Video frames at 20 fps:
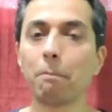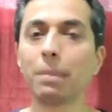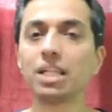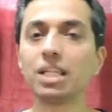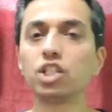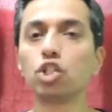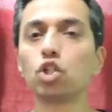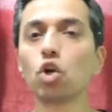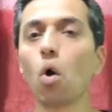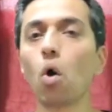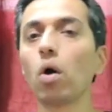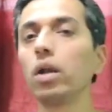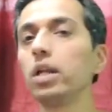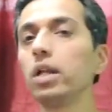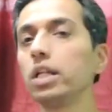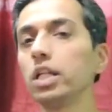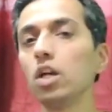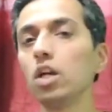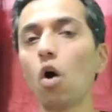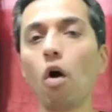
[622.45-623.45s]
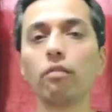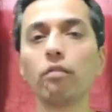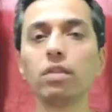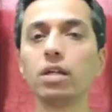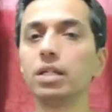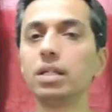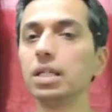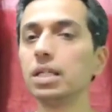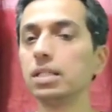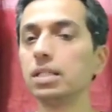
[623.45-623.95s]
Majority
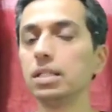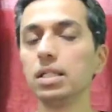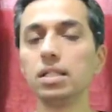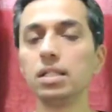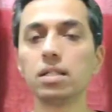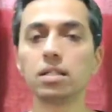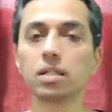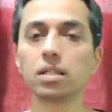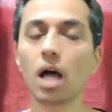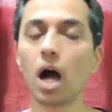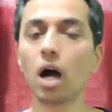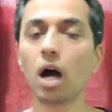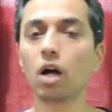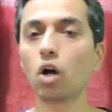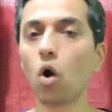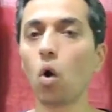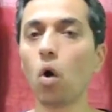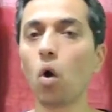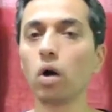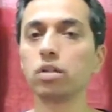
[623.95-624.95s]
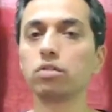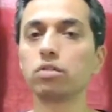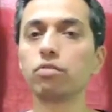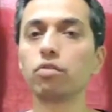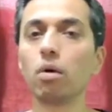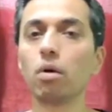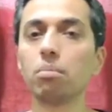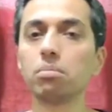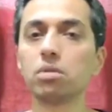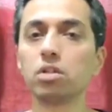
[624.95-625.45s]
of the diseases are
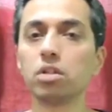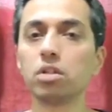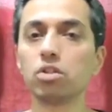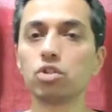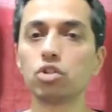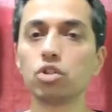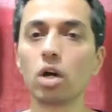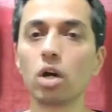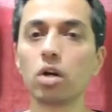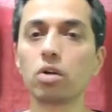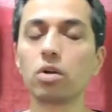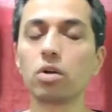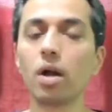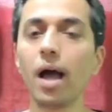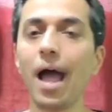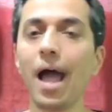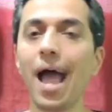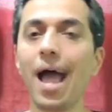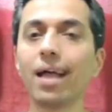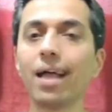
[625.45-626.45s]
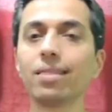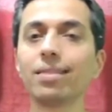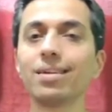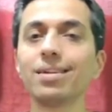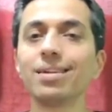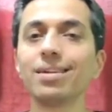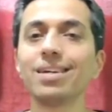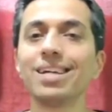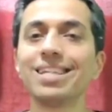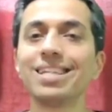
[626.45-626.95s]
caused from this chakra
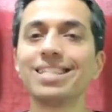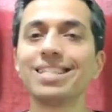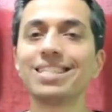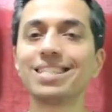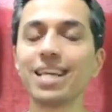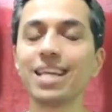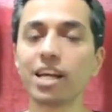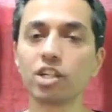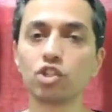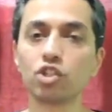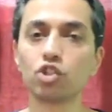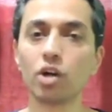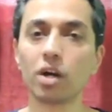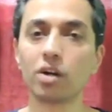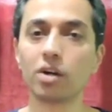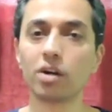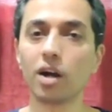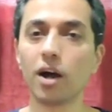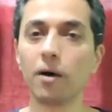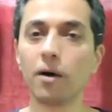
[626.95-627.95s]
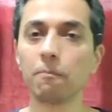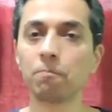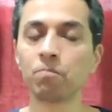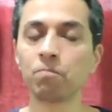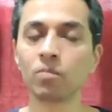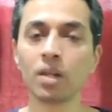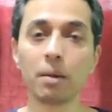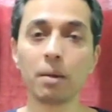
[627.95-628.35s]
and the sex chakra.